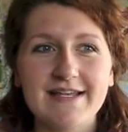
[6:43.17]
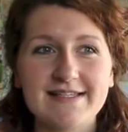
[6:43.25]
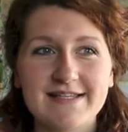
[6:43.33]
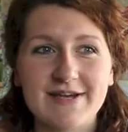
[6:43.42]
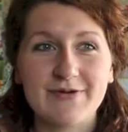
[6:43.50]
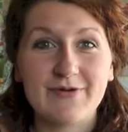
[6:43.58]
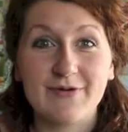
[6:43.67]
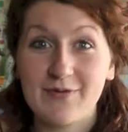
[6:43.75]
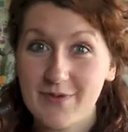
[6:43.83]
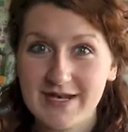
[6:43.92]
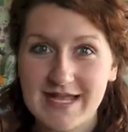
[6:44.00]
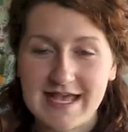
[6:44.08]
So
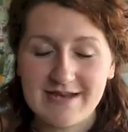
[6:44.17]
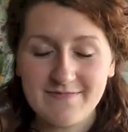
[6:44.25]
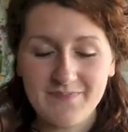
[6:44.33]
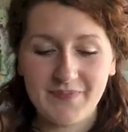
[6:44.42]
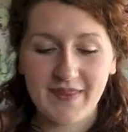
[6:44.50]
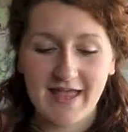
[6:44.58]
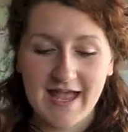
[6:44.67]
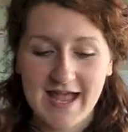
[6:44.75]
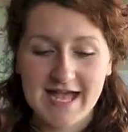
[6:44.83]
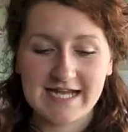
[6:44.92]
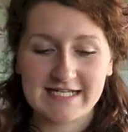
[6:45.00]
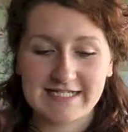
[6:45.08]
we went in
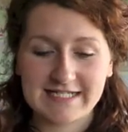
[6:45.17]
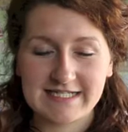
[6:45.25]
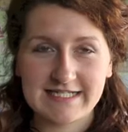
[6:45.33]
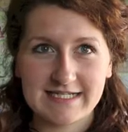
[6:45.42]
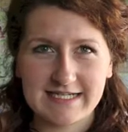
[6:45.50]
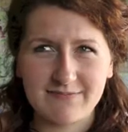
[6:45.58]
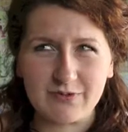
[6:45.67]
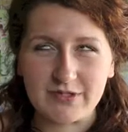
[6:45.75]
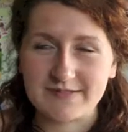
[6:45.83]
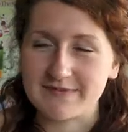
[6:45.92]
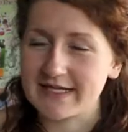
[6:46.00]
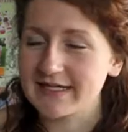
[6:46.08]
and I
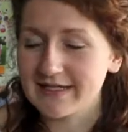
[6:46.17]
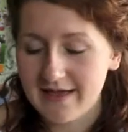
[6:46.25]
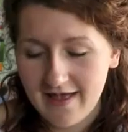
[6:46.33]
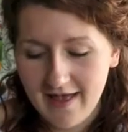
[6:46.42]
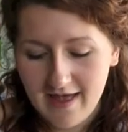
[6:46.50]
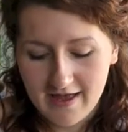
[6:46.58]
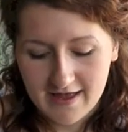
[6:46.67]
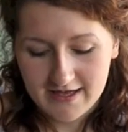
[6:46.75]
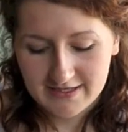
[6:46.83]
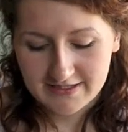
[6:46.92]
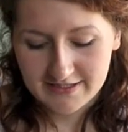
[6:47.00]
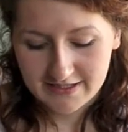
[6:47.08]
bought something,
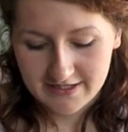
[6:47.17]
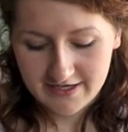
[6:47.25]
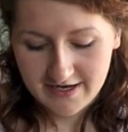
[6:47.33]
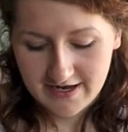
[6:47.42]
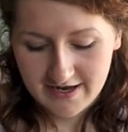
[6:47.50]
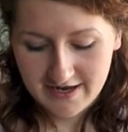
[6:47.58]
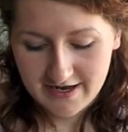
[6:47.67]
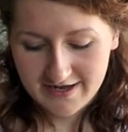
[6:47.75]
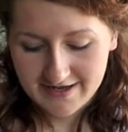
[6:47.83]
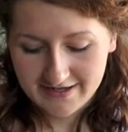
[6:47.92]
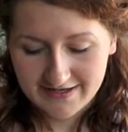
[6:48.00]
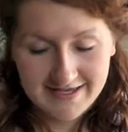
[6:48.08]
and
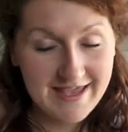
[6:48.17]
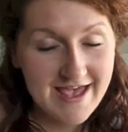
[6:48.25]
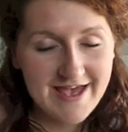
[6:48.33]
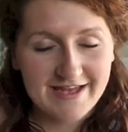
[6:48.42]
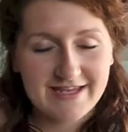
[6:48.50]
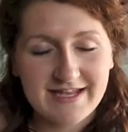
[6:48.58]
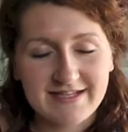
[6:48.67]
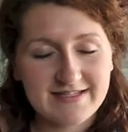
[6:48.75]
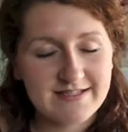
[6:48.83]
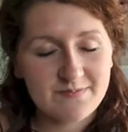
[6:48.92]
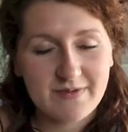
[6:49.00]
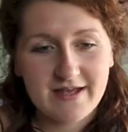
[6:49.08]
yeah,
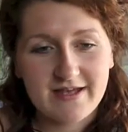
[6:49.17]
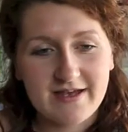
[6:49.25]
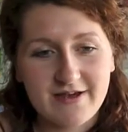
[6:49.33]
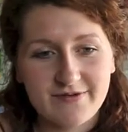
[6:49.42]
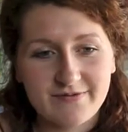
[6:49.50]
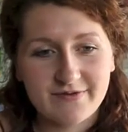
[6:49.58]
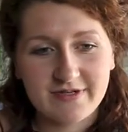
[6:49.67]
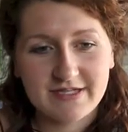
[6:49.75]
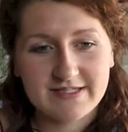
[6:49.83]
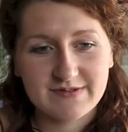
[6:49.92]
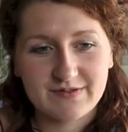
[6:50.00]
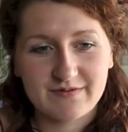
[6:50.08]
against my
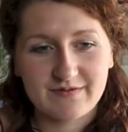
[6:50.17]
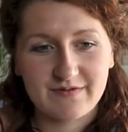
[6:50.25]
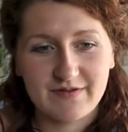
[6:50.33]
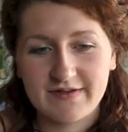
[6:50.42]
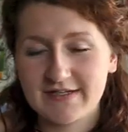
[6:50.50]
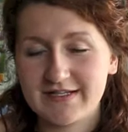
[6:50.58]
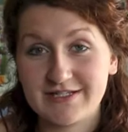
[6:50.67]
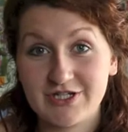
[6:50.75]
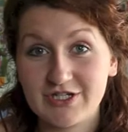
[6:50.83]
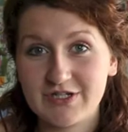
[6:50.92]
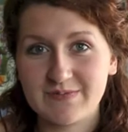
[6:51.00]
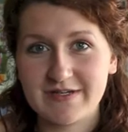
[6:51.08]
own sort of
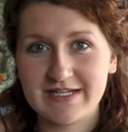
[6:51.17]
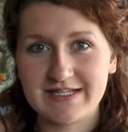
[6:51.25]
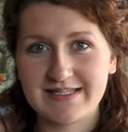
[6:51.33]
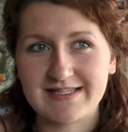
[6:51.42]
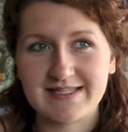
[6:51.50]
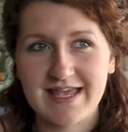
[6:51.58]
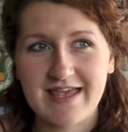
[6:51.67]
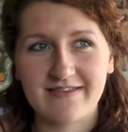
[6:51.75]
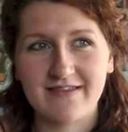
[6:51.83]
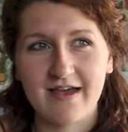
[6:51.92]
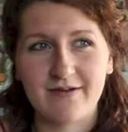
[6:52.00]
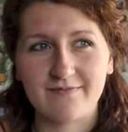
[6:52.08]
judgment and
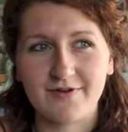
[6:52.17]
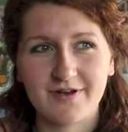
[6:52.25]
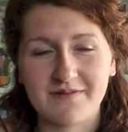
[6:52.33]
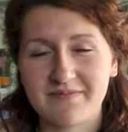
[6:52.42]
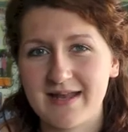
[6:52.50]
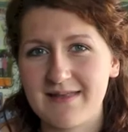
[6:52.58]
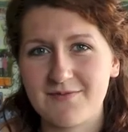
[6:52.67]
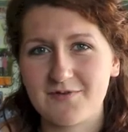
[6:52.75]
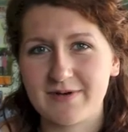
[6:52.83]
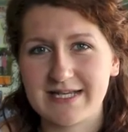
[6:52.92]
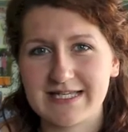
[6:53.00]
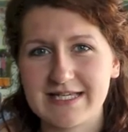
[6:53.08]
saying that I'm not going to buy any
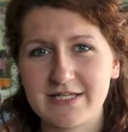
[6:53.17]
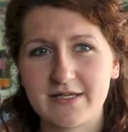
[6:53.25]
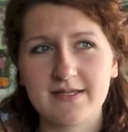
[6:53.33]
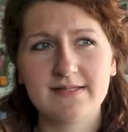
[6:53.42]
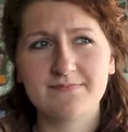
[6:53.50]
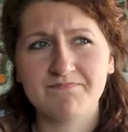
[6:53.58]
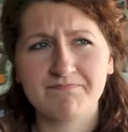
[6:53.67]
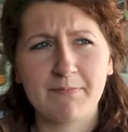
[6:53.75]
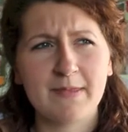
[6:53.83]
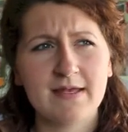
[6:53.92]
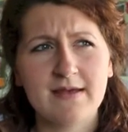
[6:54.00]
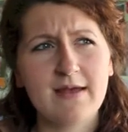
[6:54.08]
more white t-shirts,
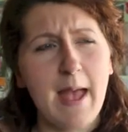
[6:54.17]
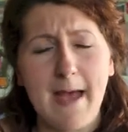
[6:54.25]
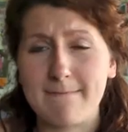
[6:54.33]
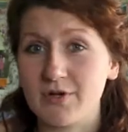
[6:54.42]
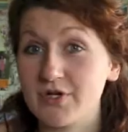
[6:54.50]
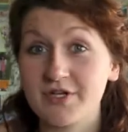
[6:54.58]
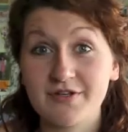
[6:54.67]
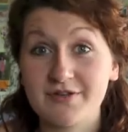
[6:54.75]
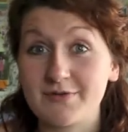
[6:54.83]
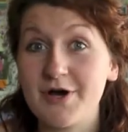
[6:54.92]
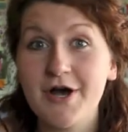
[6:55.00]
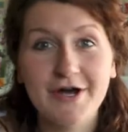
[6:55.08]
bought
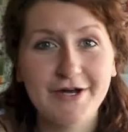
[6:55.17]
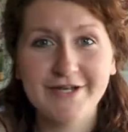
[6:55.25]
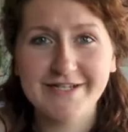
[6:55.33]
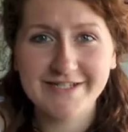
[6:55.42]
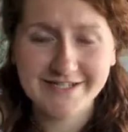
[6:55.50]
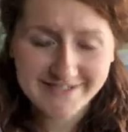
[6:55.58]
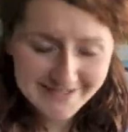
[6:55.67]
another one.